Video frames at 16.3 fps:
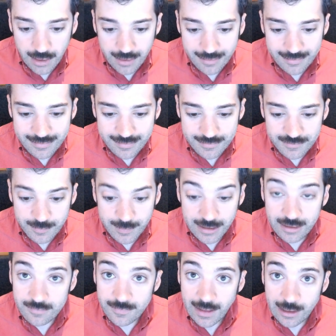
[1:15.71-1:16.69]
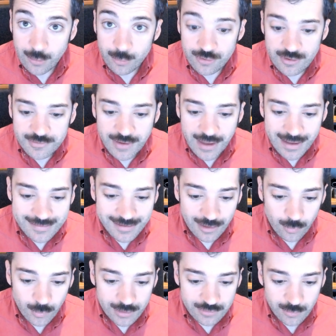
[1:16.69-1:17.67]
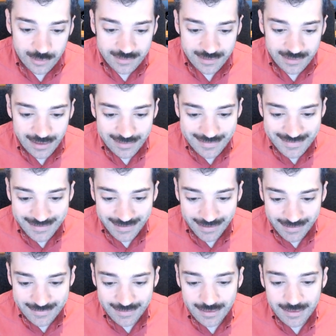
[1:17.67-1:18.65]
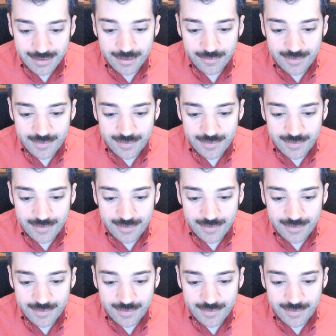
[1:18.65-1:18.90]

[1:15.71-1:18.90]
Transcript: And speaking of languages, SL 128 says